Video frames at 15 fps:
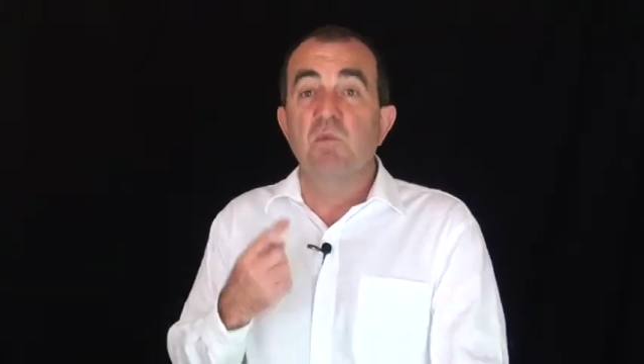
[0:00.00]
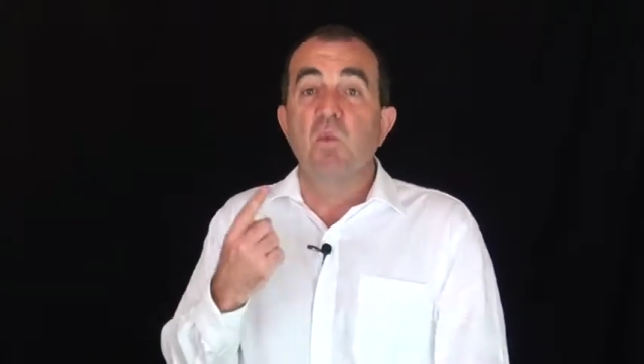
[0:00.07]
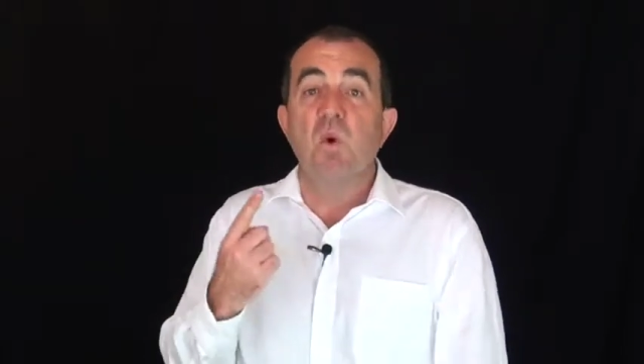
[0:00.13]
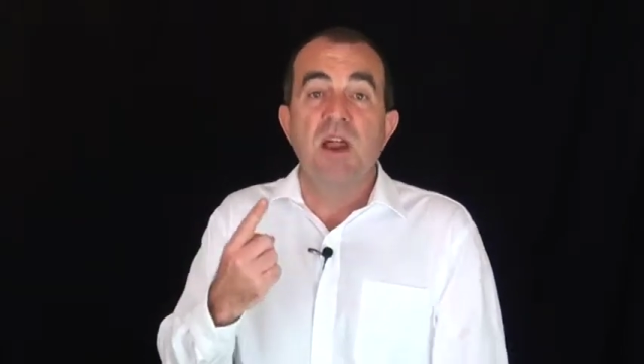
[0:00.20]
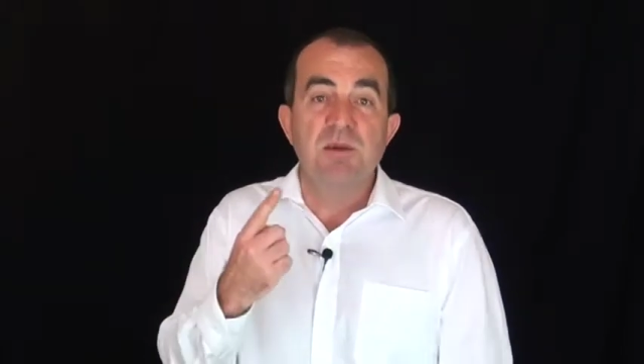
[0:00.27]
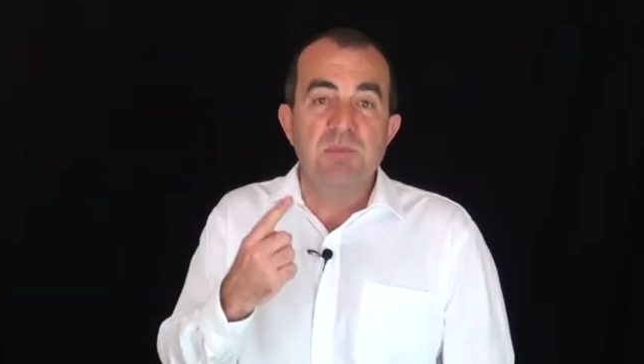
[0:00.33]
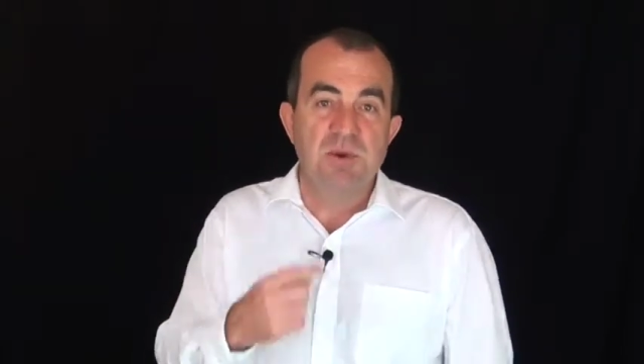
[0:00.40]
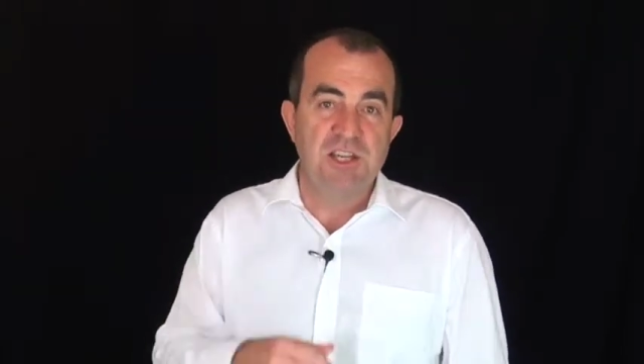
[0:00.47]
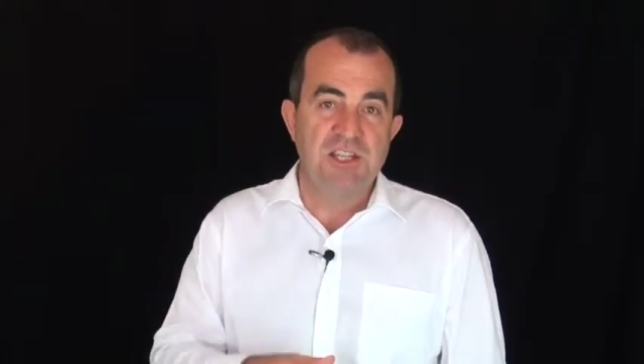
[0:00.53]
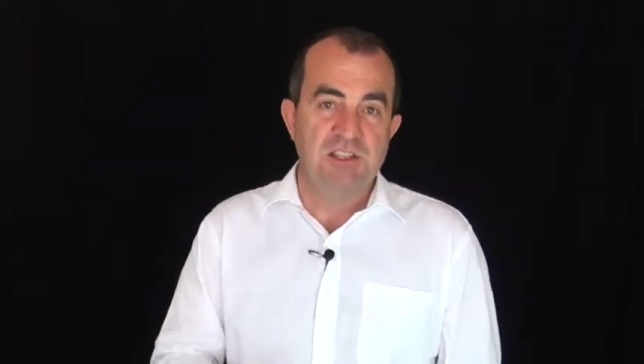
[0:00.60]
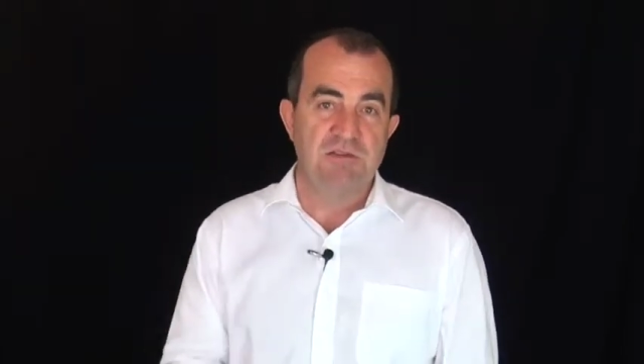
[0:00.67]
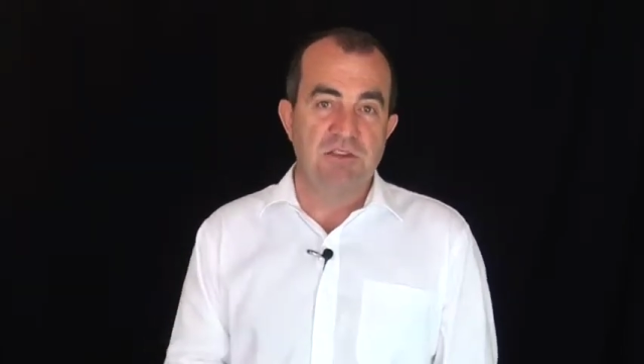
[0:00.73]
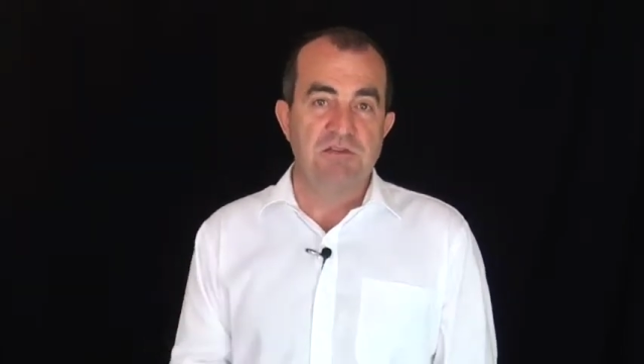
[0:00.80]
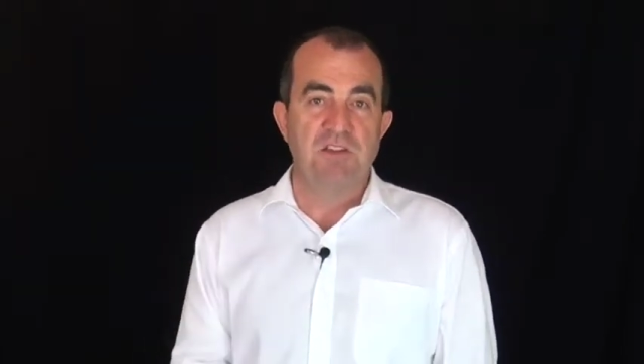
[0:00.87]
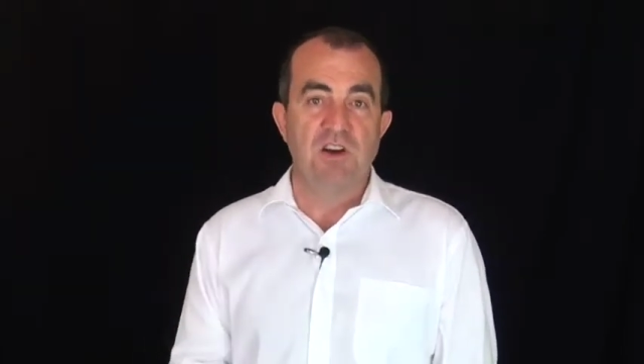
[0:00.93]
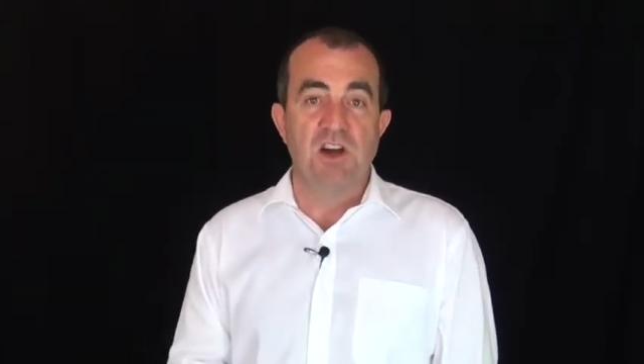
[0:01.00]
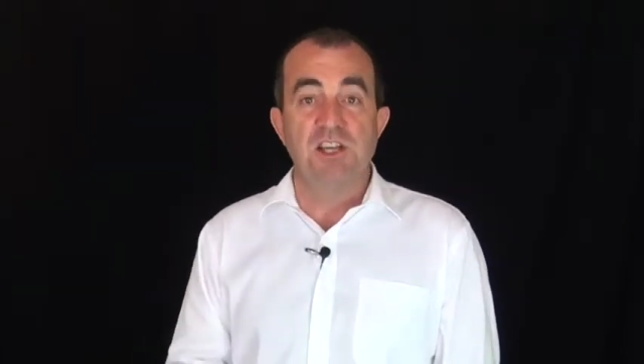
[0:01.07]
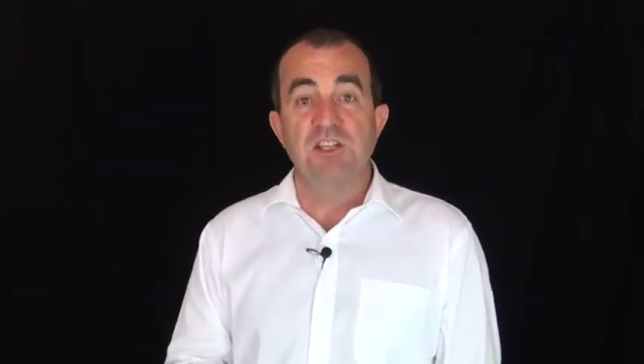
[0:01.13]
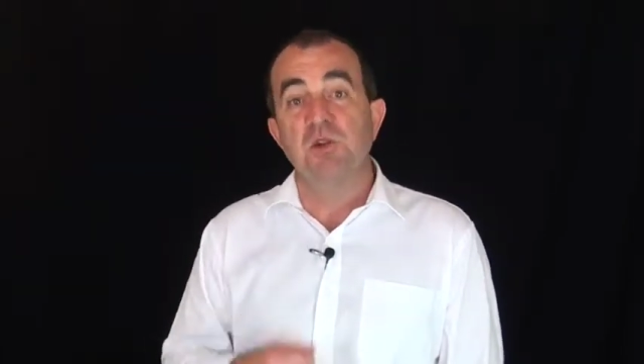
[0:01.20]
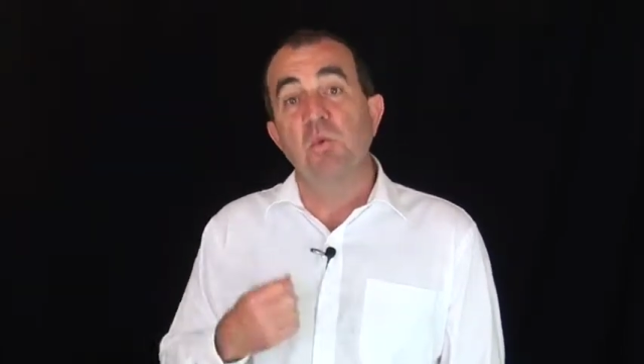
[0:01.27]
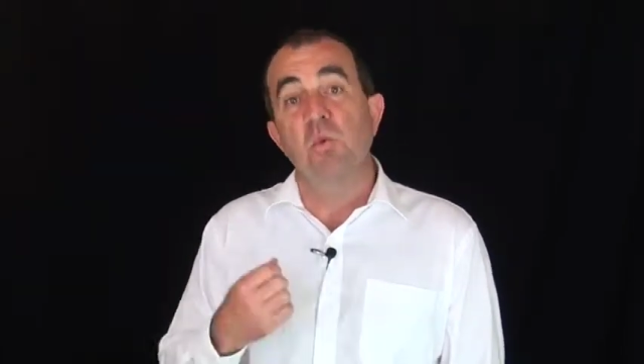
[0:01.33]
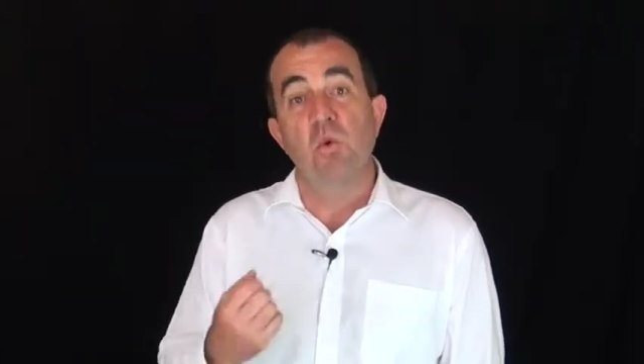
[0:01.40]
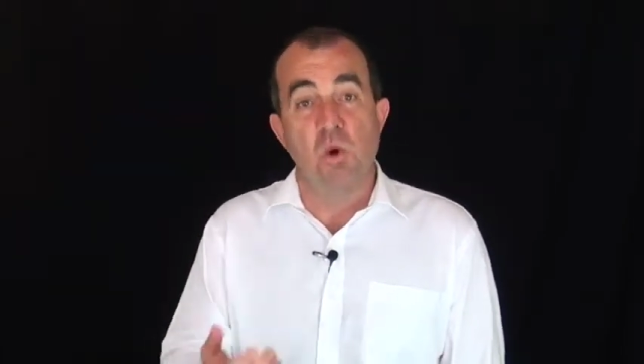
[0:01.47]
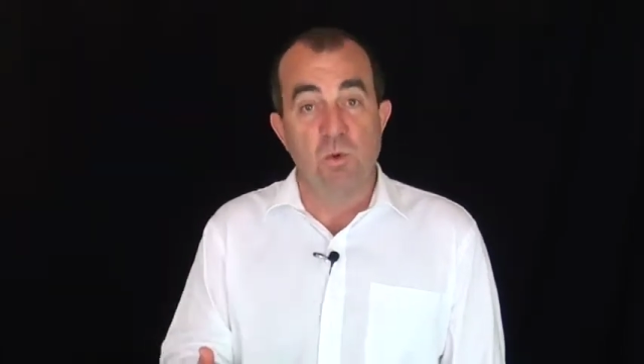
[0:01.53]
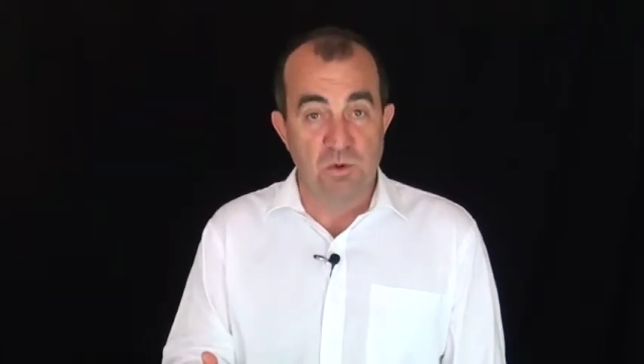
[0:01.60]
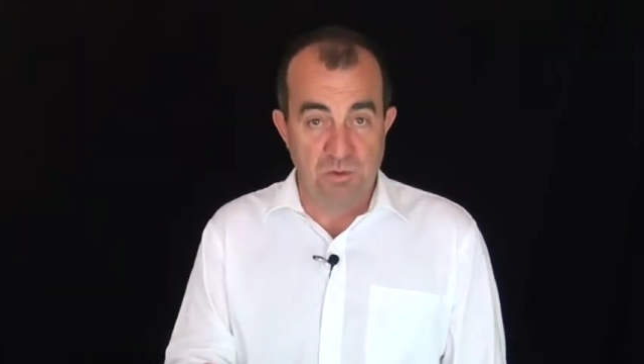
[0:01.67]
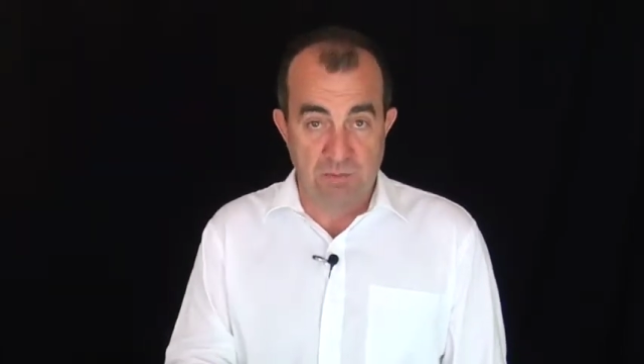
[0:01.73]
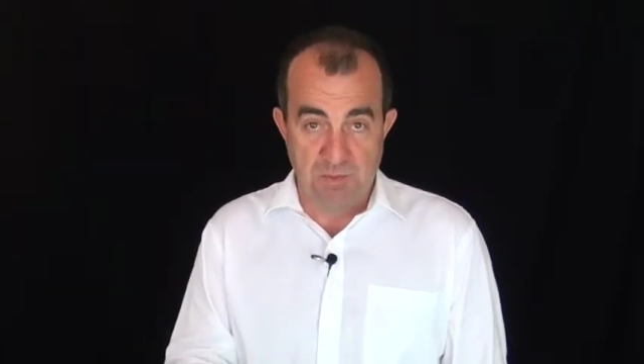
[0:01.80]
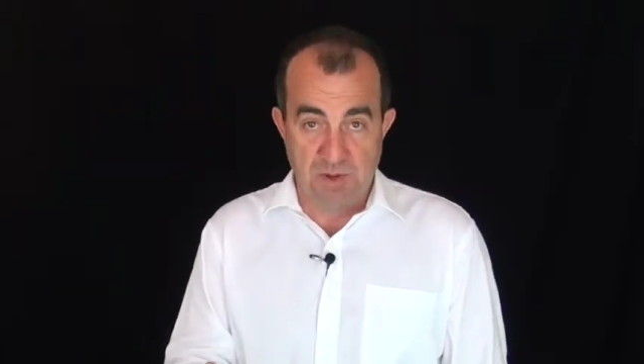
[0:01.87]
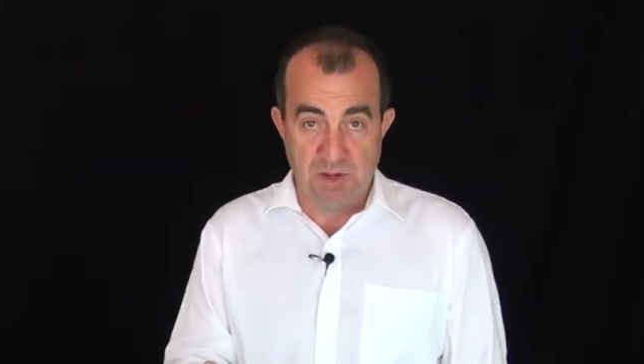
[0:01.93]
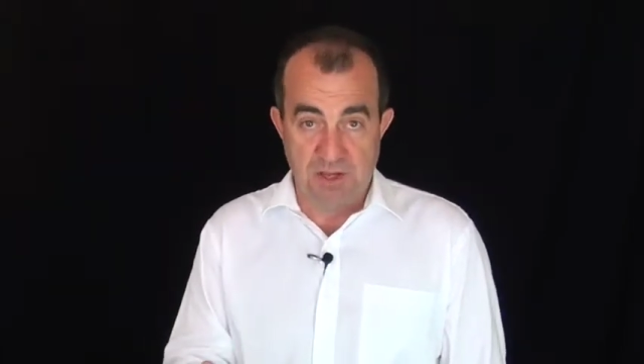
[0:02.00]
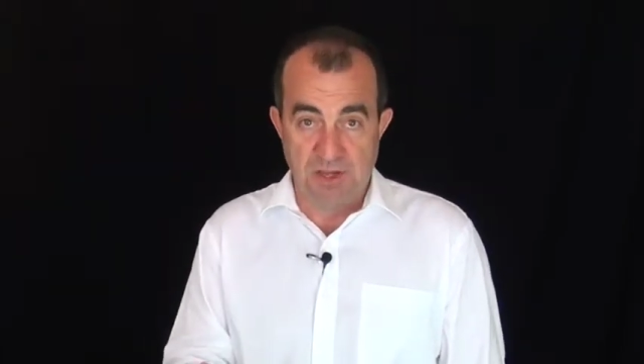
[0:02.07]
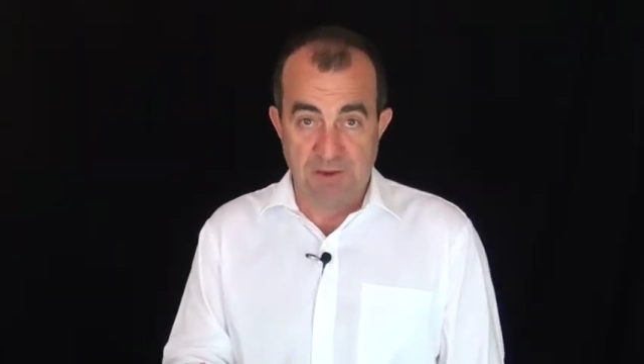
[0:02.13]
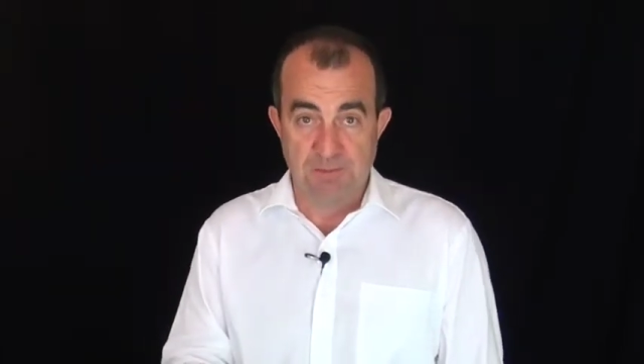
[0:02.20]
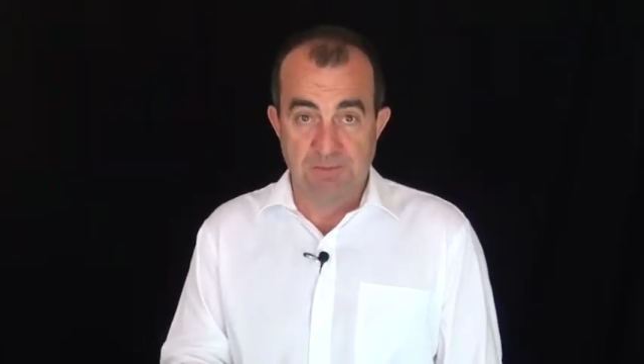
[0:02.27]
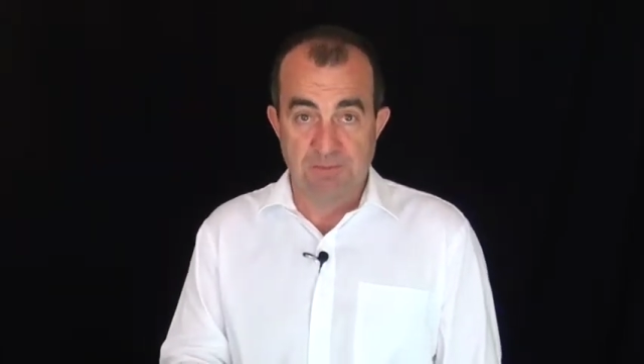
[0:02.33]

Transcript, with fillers: one piece of advice, what would it be?